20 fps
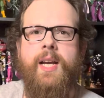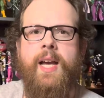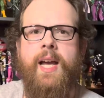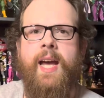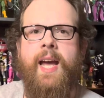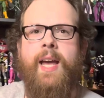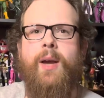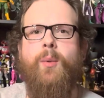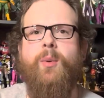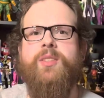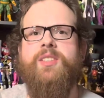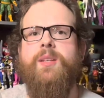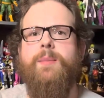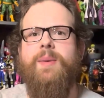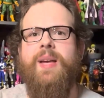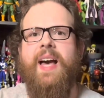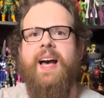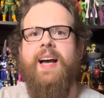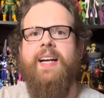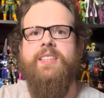Hey, what's up
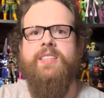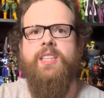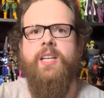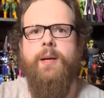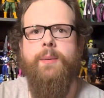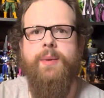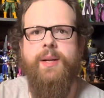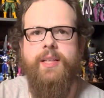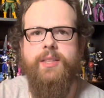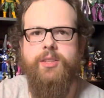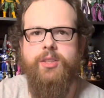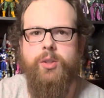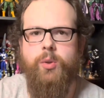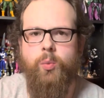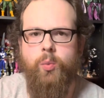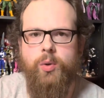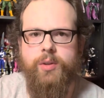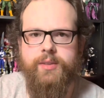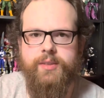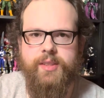guys? Coming at you
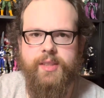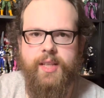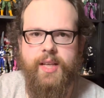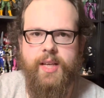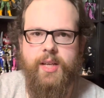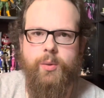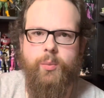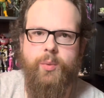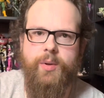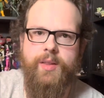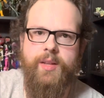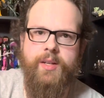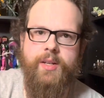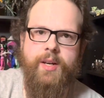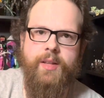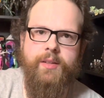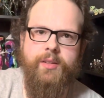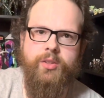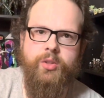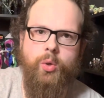once again with
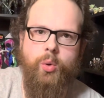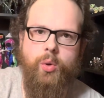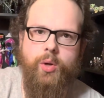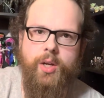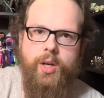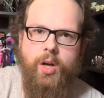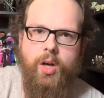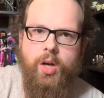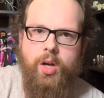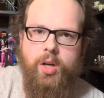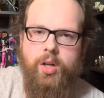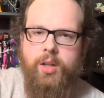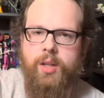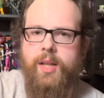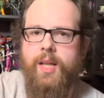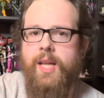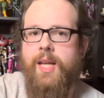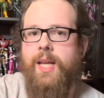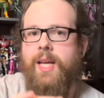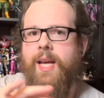another toy
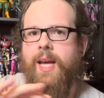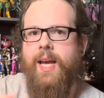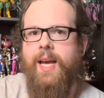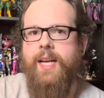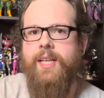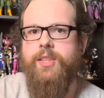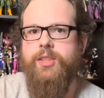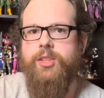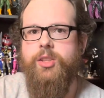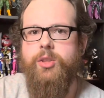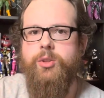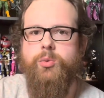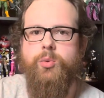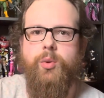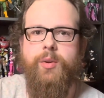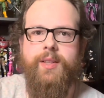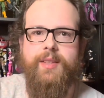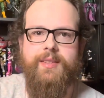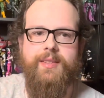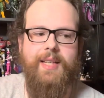haul. As
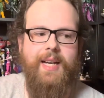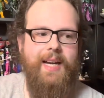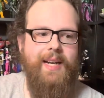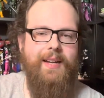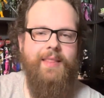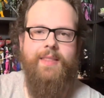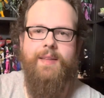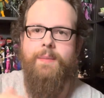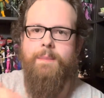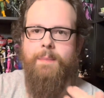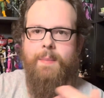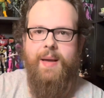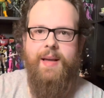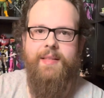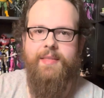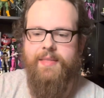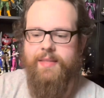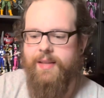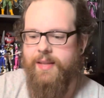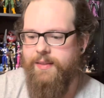usual, that's kind of the
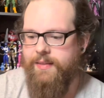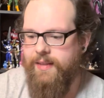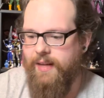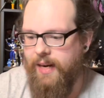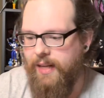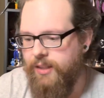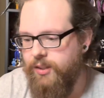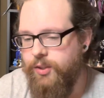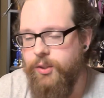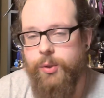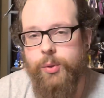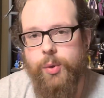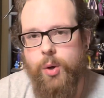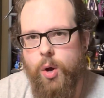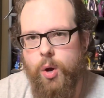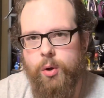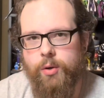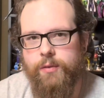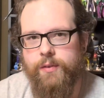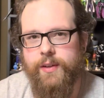main thing that I do
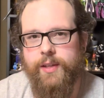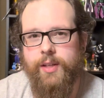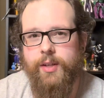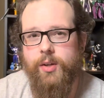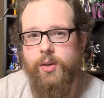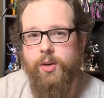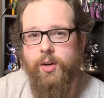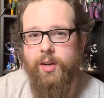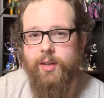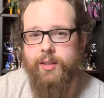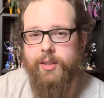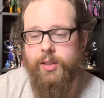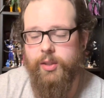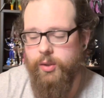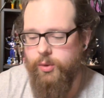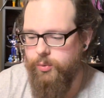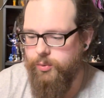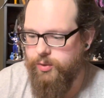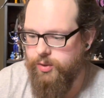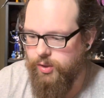over here on
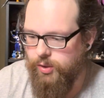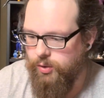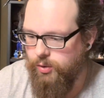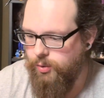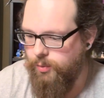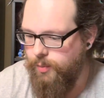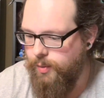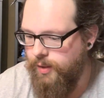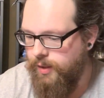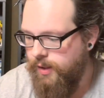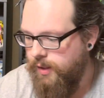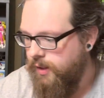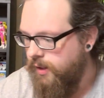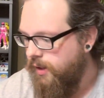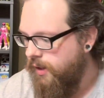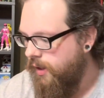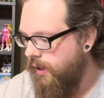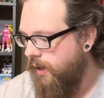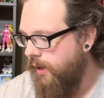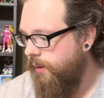YouTube.
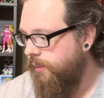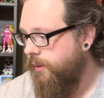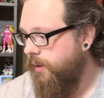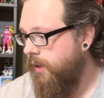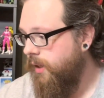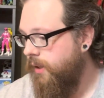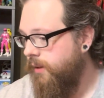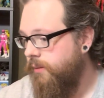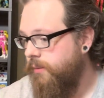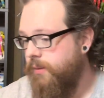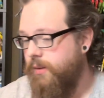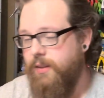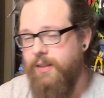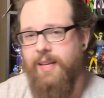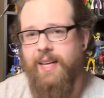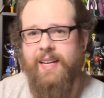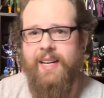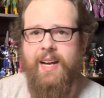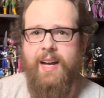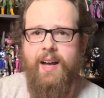I've got
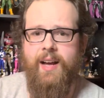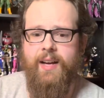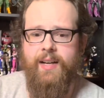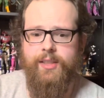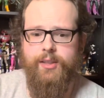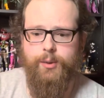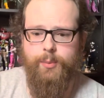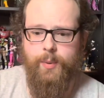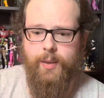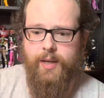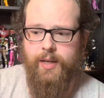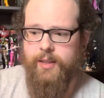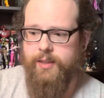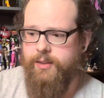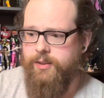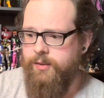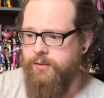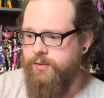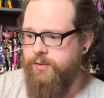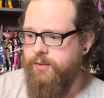a
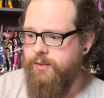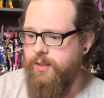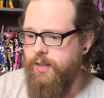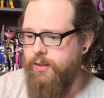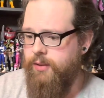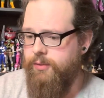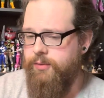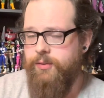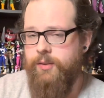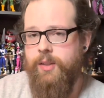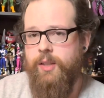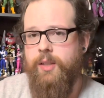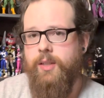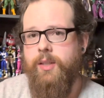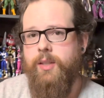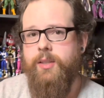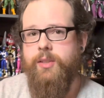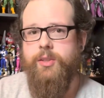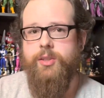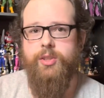hodgepodge of stuff
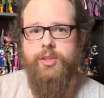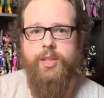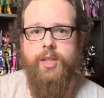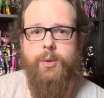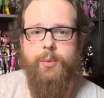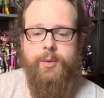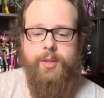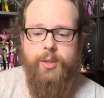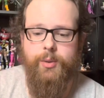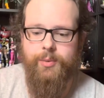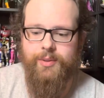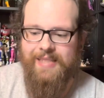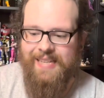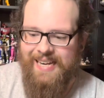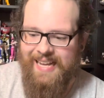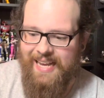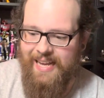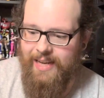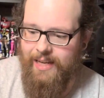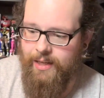to share with you
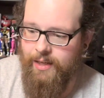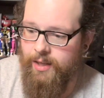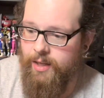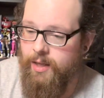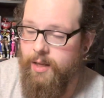today.